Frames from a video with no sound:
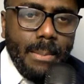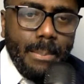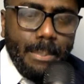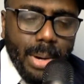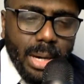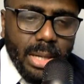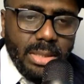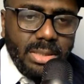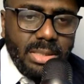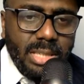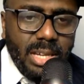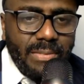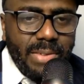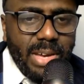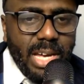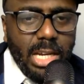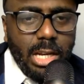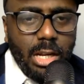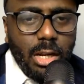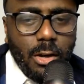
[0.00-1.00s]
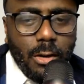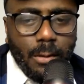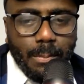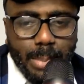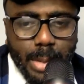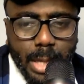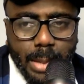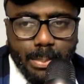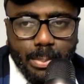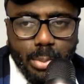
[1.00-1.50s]
But I've heard a lot of
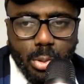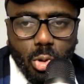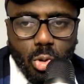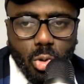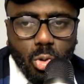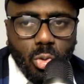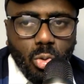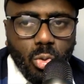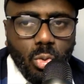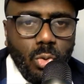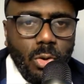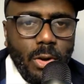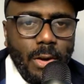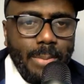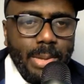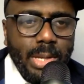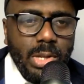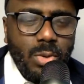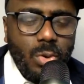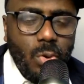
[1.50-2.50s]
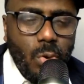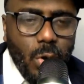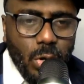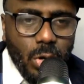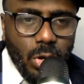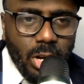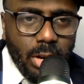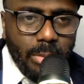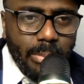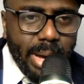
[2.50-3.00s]
people who have been going
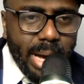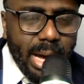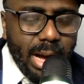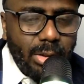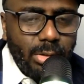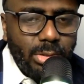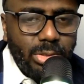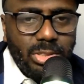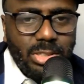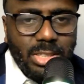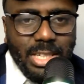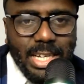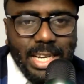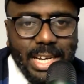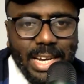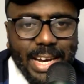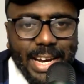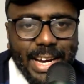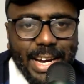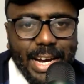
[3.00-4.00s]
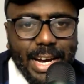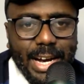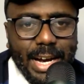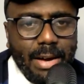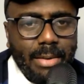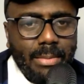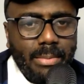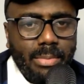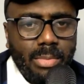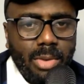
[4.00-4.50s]
on about
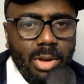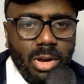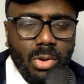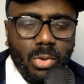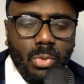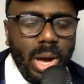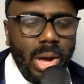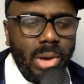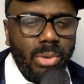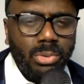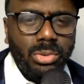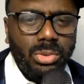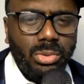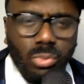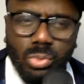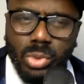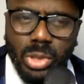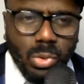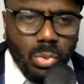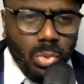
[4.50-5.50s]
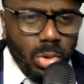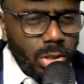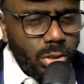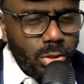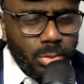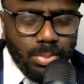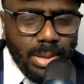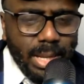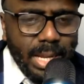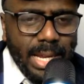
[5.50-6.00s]
why would he want to
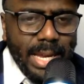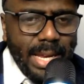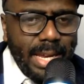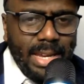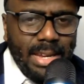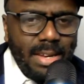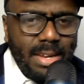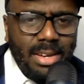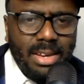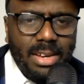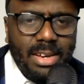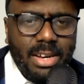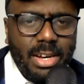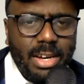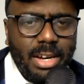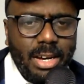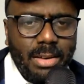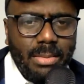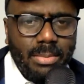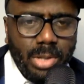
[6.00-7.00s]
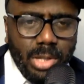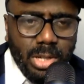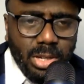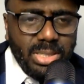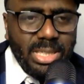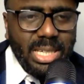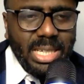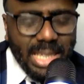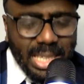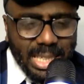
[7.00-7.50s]
play? Because
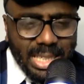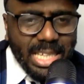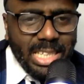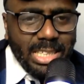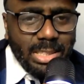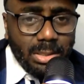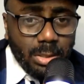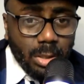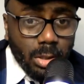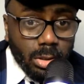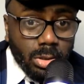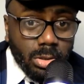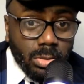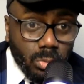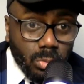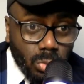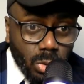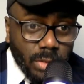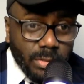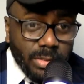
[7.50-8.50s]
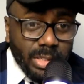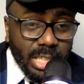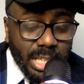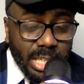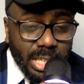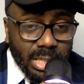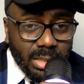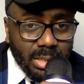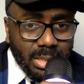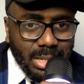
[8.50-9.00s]
I think that's one of
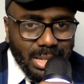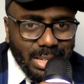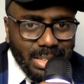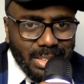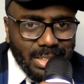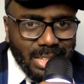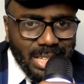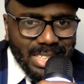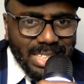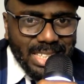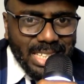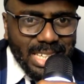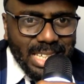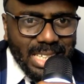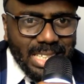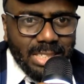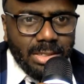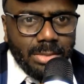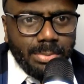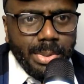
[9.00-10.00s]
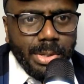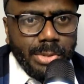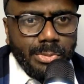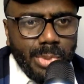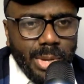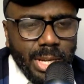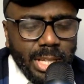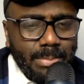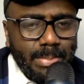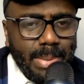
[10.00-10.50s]
the things that's been
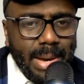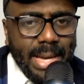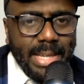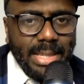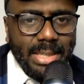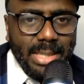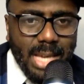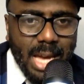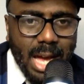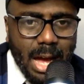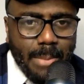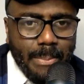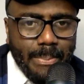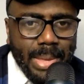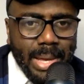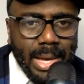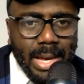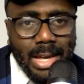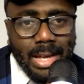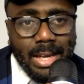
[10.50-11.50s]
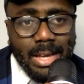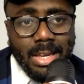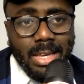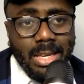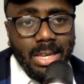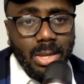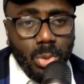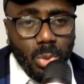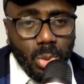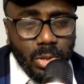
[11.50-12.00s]
raised by his camp, that
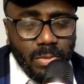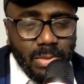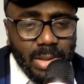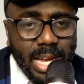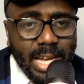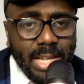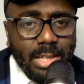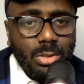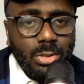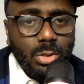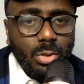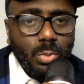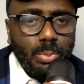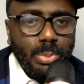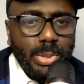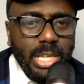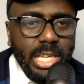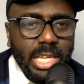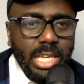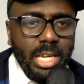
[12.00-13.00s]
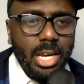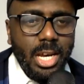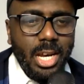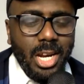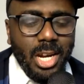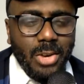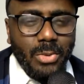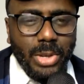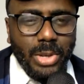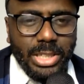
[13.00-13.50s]
he would have liked to be
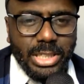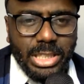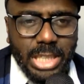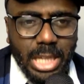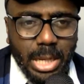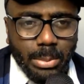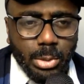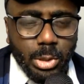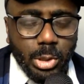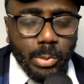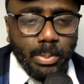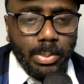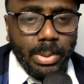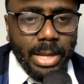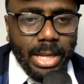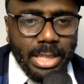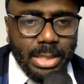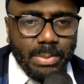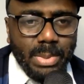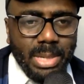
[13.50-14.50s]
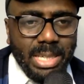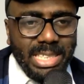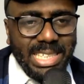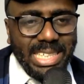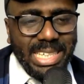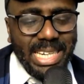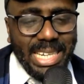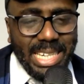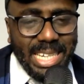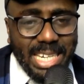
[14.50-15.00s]
Rhys James' replacement
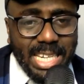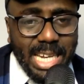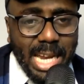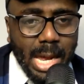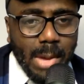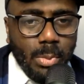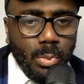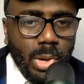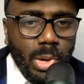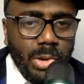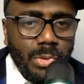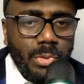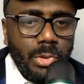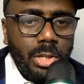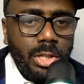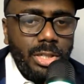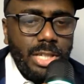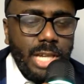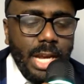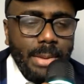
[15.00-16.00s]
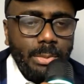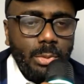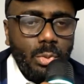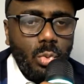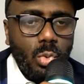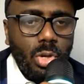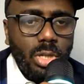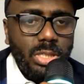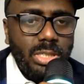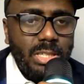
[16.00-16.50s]
in the time when Rhys James
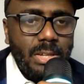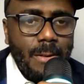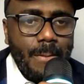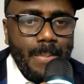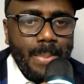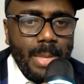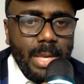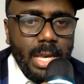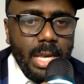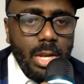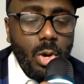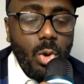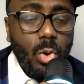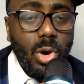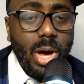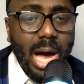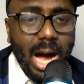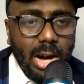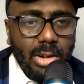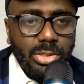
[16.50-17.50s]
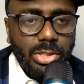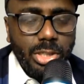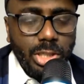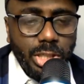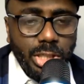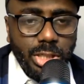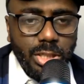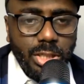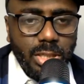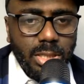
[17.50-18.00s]
was, out
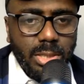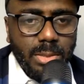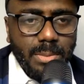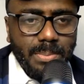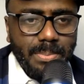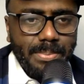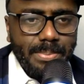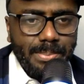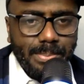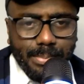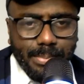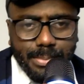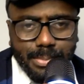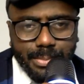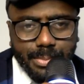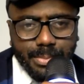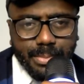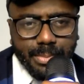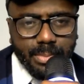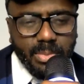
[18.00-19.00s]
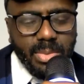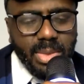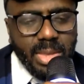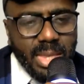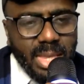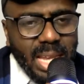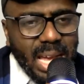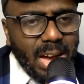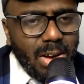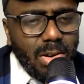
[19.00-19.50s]
injured.
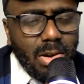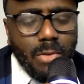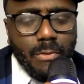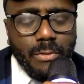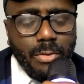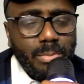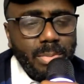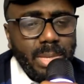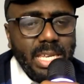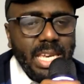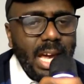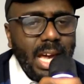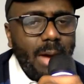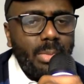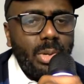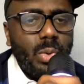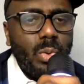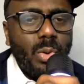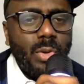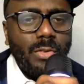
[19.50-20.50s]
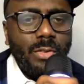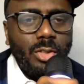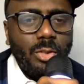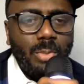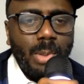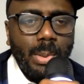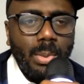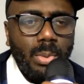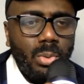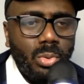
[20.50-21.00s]
Now, for me, I'm not one of those
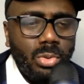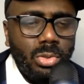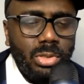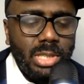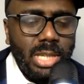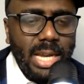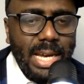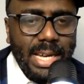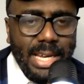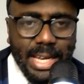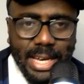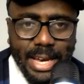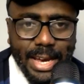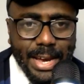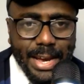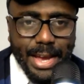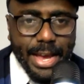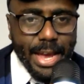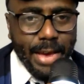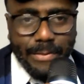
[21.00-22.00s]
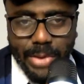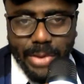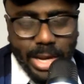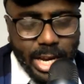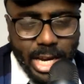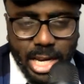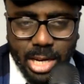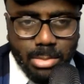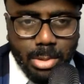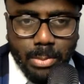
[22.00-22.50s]
people who's like every
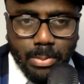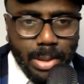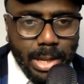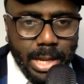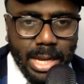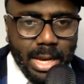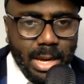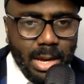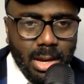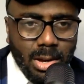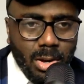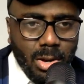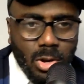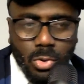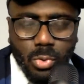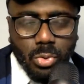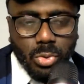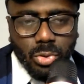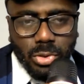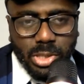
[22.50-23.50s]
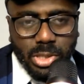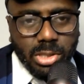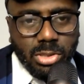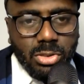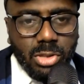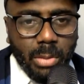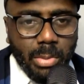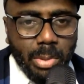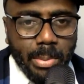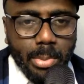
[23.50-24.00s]
academy player who knows how to
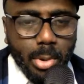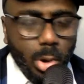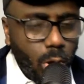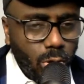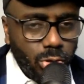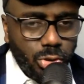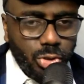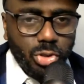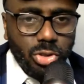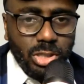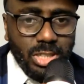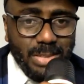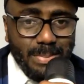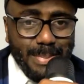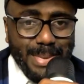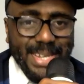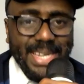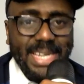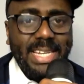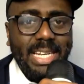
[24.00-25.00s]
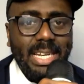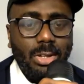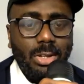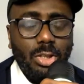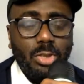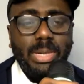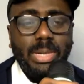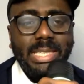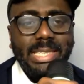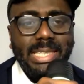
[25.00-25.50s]
trap a ball should immediately,
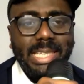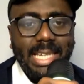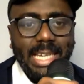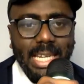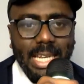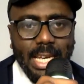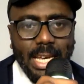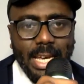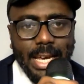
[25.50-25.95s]
automatically,